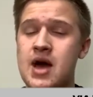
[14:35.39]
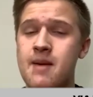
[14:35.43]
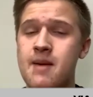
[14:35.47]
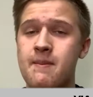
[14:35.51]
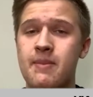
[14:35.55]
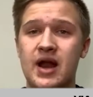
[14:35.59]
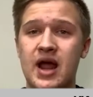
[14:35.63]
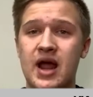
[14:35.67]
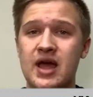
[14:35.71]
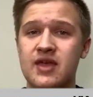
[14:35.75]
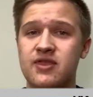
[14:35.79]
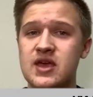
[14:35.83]

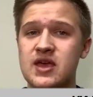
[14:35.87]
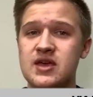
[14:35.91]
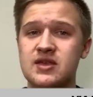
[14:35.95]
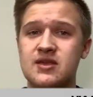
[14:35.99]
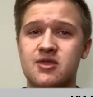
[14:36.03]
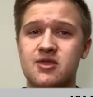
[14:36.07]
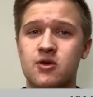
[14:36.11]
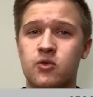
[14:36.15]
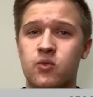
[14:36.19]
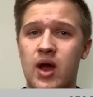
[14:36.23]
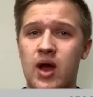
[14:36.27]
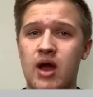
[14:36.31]
But I think that
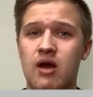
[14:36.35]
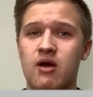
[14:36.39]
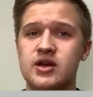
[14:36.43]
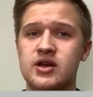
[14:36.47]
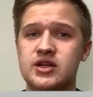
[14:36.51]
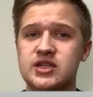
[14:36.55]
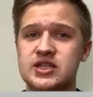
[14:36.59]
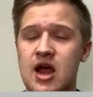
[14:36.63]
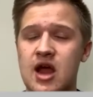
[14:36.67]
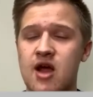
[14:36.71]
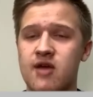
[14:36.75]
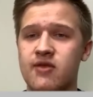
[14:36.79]
the wear and
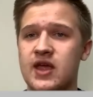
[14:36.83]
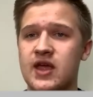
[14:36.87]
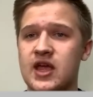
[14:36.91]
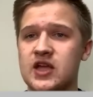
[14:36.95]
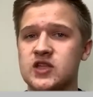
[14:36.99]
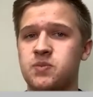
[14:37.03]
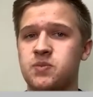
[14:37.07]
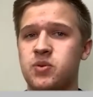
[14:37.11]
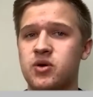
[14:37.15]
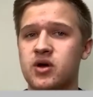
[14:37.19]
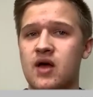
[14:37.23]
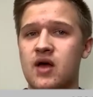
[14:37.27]
tear that
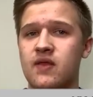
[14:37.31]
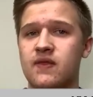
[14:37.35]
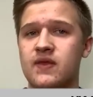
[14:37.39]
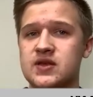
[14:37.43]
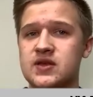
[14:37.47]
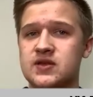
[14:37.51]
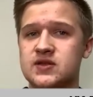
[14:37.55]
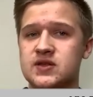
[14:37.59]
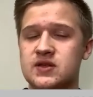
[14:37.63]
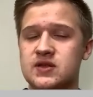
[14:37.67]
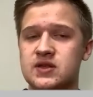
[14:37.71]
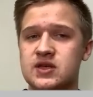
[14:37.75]
gets put on
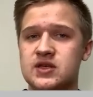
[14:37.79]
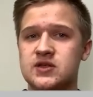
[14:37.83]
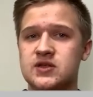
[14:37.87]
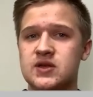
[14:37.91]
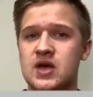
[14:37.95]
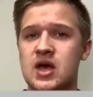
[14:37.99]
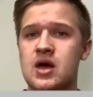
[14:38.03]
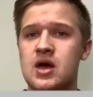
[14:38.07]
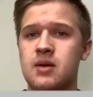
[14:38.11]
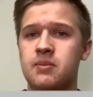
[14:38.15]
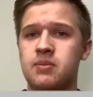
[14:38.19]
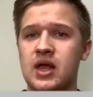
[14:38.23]
these
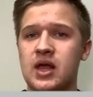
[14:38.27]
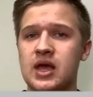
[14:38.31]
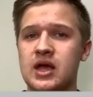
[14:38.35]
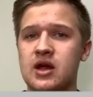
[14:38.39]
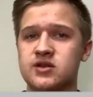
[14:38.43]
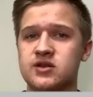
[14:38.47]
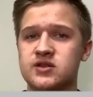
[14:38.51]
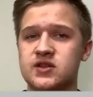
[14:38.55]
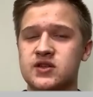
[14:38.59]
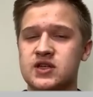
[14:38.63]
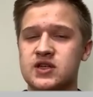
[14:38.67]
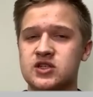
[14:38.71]

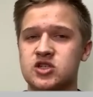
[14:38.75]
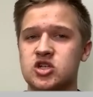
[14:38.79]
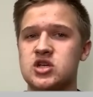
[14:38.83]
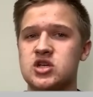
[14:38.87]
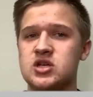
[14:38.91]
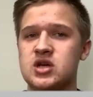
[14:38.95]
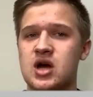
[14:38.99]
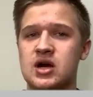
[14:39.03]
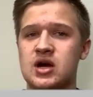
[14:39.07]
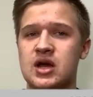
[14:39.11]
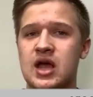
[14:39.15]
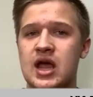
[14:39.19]
players at such a
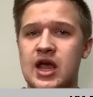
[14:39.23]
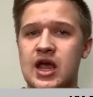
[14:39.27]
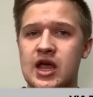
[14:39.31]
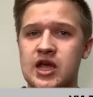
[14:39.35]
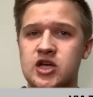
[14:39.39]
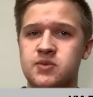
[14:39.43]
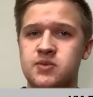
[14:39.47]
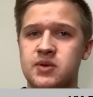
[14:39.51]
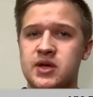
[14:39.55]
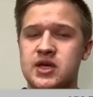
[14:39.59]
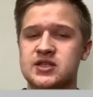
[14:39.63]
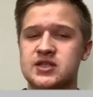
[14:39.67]
young
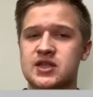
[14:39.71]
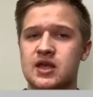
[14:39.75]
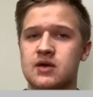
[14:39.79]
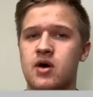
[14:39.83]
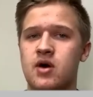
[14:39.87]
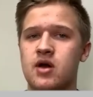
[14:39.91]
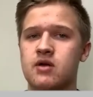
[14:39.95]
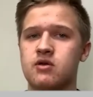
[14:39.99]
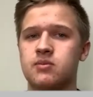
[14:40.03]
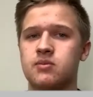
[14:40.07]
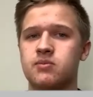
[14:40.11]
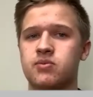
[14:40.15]
age because they
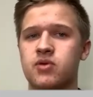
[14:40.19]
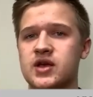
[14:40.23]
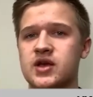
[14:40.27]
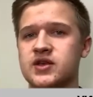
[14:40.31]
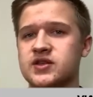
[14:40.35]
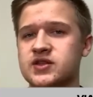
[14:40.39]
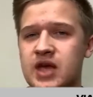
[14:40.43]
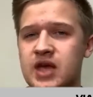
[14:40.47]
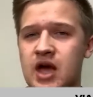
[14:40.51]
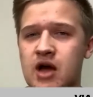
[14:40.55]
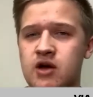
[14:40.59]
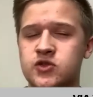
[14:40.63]
want to
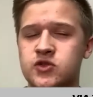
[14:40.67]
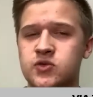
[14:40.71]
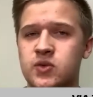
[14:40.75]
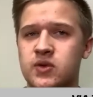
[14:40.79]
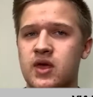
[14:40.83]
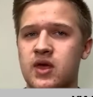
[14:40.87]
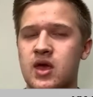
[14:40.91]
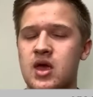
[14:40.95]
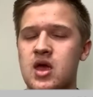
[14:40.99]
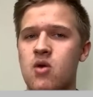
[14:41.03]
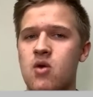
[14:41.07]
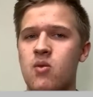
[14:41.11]
impress scouts
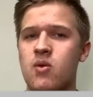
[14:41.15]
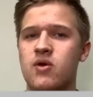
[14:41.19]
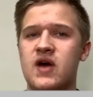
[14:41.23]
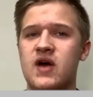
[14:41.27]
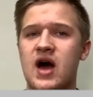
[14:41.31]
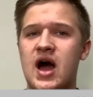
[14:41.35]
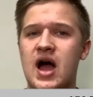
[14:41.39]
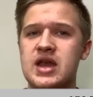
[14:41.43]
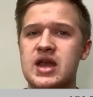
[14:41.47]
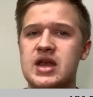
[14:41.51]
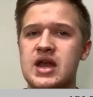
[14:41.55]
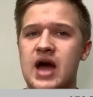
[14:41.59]
with
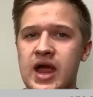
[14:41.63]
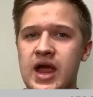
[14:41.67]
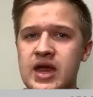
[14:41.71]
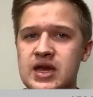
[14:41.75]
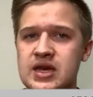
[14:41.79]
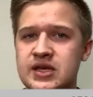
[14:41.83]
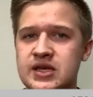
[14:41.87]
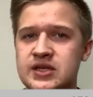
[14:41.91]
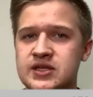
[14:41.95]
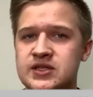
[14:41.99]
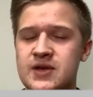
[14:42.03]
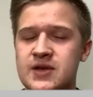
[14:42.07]
high
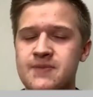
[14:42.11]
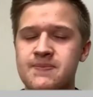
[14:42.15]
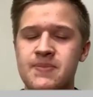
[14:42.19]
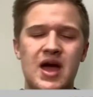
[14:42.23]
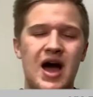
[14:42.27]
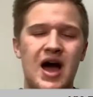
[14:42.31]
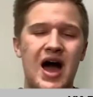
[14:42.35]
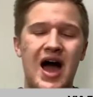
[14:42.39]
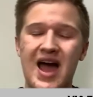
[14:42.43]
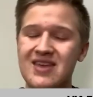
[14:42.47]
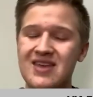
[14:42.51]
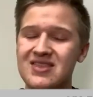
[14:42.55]
90s,
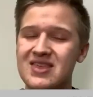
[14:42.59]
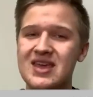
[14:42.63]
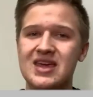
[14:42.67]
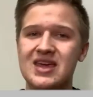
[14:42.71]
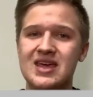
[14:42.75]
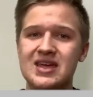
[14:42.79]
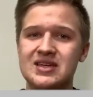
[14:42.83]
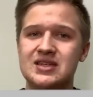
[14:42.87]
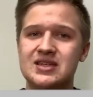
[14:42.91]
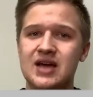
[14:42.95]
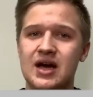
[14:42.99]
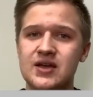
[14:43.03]
I think
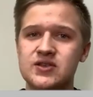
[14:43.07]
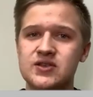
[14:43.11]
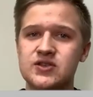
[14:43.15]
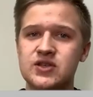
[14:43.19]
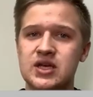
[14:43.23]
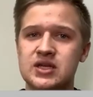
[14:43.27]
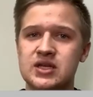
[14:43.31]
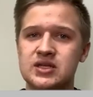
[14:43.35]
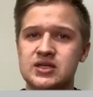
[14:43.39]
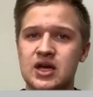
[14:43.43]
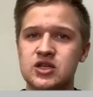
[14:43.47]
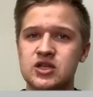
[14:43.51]
it does
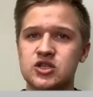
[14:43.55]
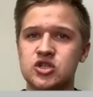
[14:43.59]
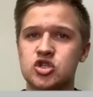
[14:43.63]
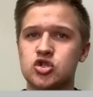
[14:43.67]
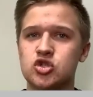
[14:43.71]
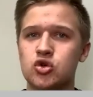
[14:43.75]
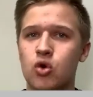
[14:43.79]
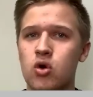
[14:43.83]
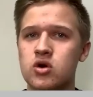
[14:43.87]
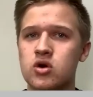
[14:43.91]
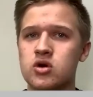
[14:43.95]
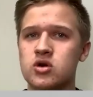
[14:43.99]

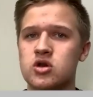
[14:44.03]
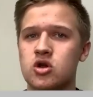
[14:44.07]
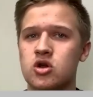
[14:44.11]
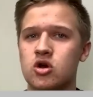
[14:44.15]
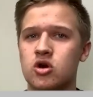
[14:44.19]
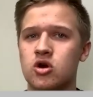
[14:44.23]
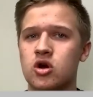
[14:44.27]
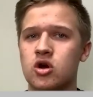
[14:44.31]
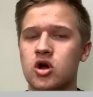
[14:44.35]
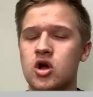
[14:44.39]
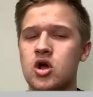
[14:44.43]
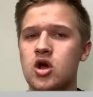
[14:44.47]
shorten
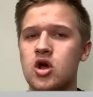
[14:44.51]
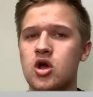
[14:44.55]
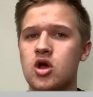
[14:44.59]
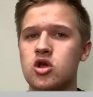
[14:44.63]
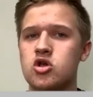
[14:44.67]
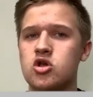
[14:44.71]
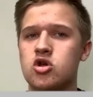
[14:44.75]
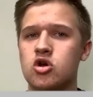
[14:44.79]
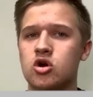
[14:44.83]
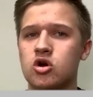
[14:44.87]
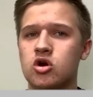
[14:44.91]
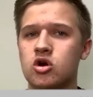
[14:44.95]

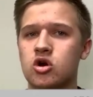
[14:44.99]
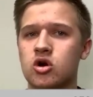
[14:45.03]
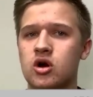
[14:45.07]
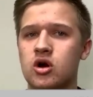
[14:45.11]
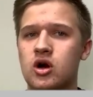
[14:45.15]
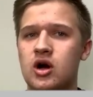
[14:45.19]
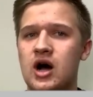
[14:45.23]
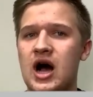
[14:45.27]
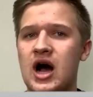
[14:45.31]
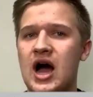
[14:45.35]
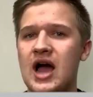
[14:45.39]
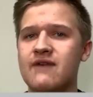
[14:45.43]
your
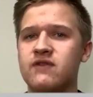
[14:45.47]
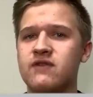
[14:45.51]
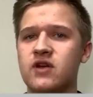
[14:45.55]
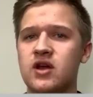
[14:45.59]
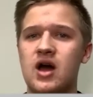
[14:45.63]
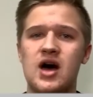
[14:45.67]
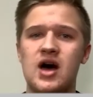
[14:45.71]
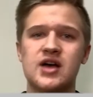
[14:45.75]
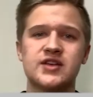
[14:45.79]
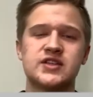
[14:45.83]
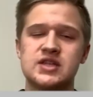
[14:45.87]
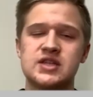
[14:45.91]
high
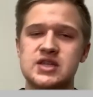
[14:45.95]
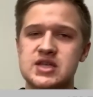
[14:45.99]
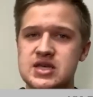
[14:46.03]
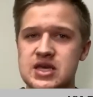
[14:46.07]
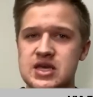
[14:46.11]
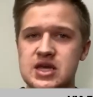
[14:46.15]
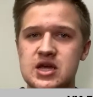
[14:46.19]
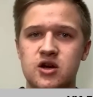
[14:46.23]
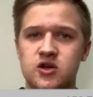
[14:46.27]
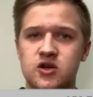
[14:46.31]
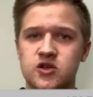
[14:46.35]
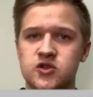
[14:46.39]
velocity
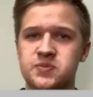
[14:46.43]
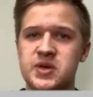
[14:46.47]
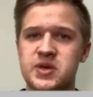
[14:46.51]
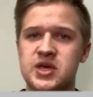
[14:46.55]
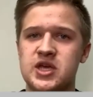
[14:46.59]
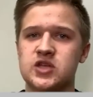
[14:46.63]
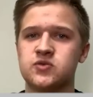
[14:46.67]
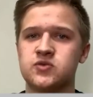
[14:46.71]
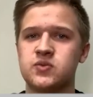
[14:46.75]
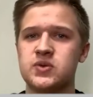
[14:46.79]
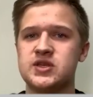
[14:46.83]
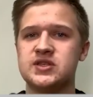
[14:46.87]
years,
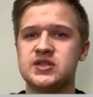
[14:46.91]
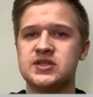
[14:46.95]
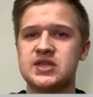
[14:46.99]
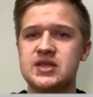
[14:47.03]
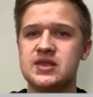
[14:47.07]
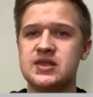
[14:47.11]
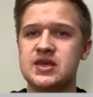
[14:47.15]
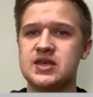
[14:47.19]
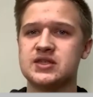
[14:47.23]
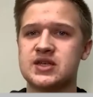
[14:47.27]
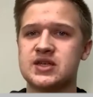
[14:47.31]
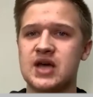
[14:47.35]
because we see
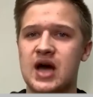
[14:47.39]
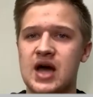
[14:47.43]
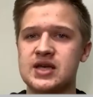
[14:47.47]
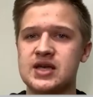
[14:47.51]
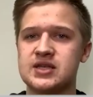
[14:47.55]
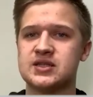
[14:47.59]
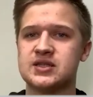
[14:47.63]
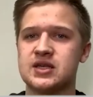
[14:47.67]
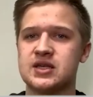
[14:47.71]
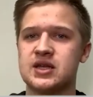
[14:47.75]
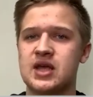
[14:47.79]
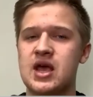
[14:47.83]
these
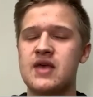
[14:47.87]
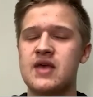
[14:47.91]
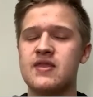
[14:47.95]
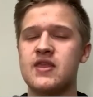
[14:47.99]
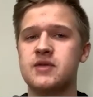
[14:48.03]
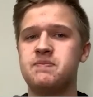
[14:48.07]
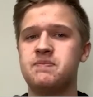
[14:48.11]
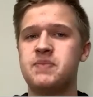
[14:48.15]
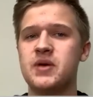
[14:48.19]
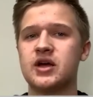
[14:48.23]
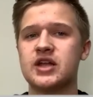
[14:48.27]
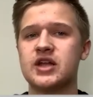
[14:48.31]
guys that
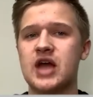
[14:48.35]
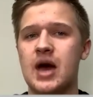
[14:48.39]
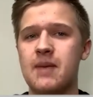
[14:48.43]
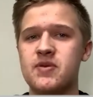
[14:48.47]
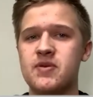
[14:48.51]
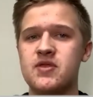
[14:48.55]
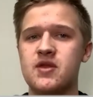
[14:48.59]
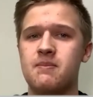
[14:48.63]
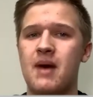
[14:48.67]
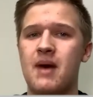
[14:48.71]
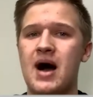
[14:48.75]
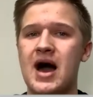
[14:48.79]
build up
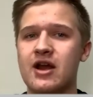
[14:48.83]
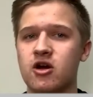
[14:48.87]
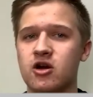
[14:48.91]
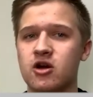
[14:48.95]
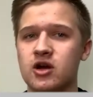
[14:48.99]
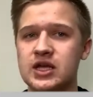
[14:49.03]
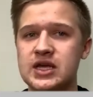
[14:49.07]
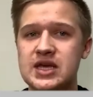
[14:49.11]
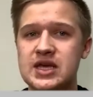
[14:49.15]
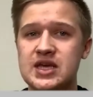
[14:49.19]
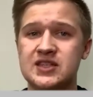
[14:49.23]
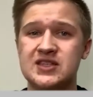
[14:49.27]
in the minor
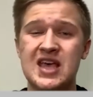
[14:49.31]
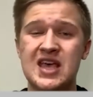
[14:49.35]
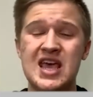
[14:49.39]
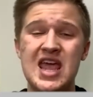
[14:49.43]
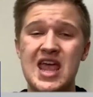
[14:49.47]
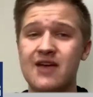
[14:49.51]
leagues.